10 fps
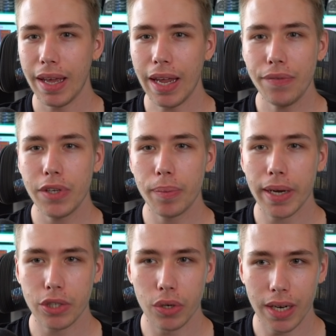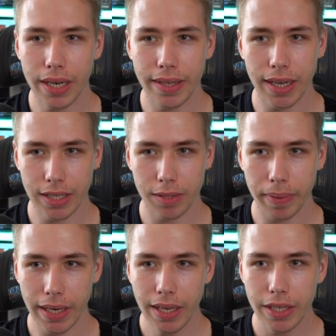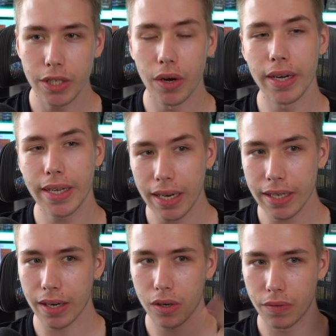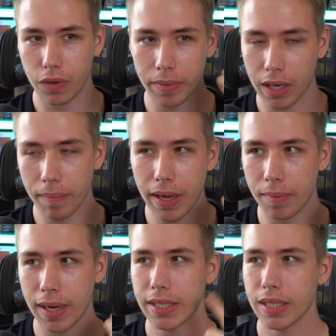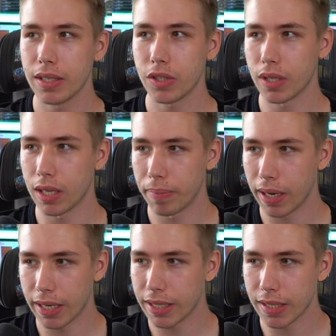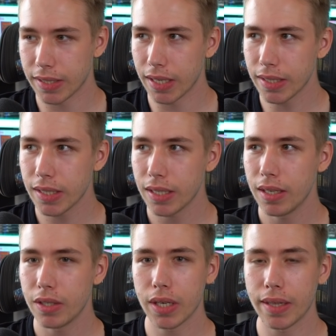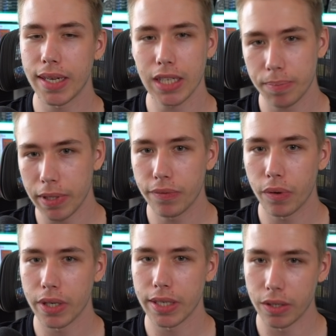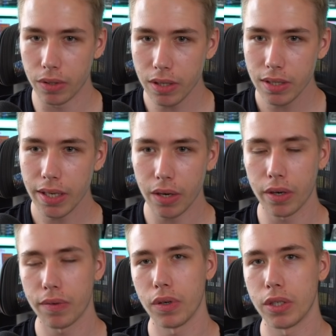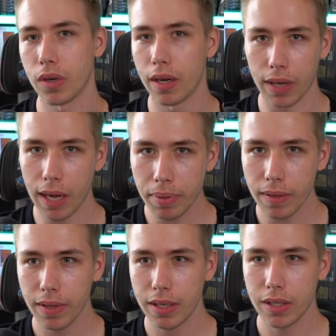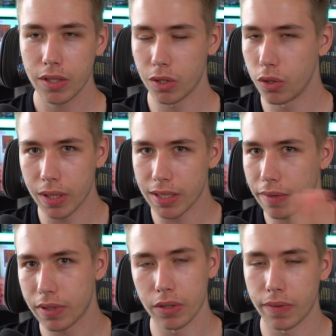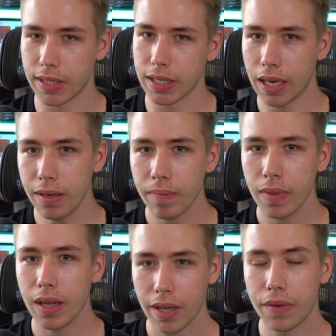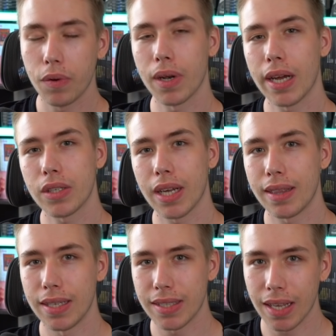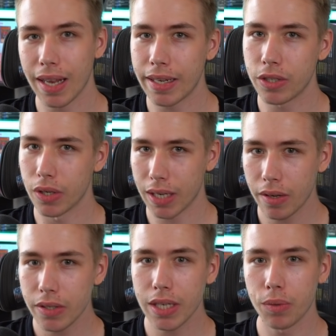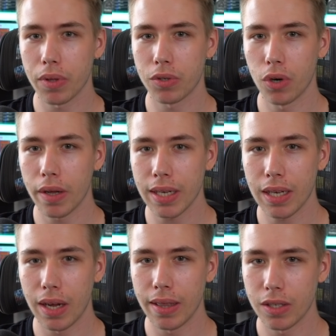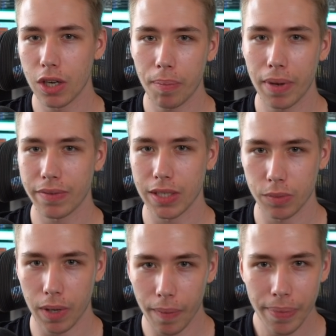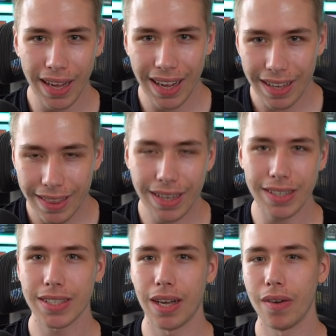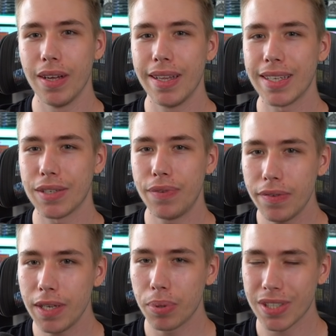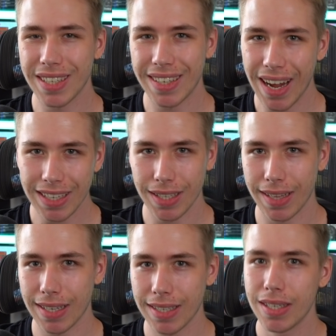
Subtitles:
If you were to click the XP, you again gotta confirm that in MetaMask, so you gotta pay like 10 cents to get the XP for your hero in order for it to level up. So you do this after your fights are done. And if you would like to get the skill added to your account, you can withdraw that in the top left as well. Thing is though, there's a 15% tax on that.